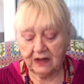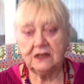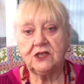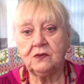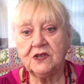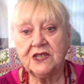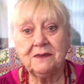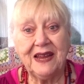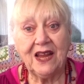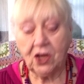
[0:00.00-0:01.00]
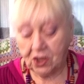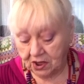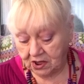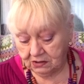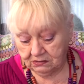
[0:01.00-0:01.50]
to want to make her,
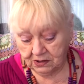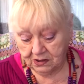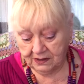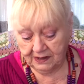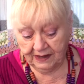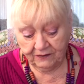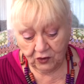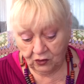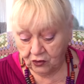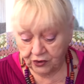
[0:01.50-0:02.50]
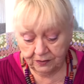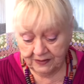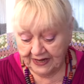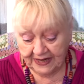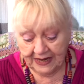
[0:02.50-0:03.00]
if you're good at
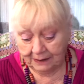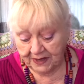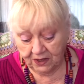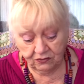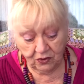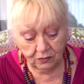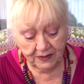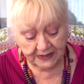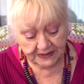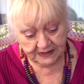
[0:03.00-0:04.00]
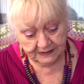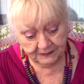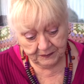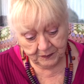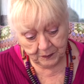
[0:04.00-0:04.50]
making amigurumis.
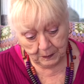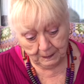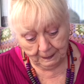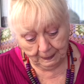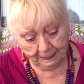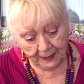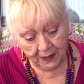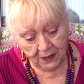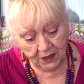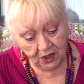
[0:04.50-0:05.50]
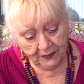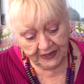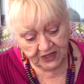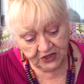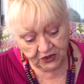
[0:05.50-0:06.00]

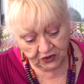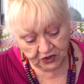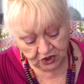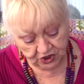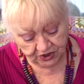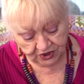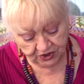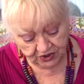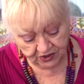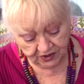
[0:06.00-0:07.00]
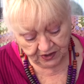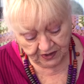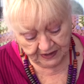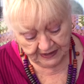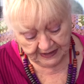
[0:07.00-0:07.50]
Going Dutch.
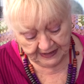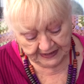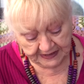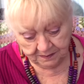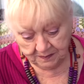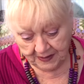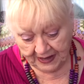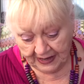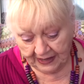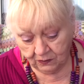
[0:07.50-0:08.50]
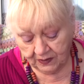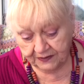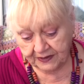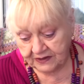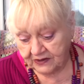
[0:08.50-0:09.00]
It's a bag
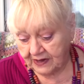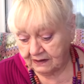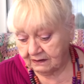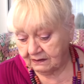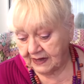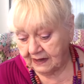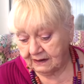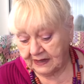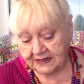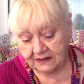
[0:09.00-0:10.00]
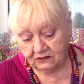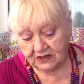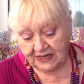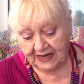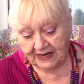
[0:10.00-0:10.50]
with, it looks
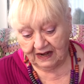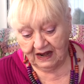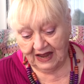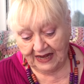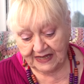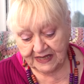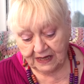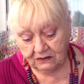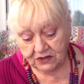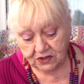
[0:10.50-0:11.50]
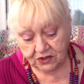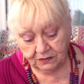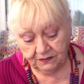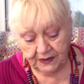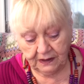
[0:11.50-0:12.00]
like a lighthouse or
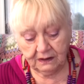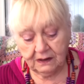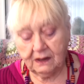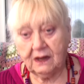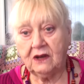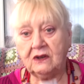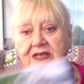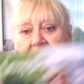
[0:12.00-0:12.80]
something. Looks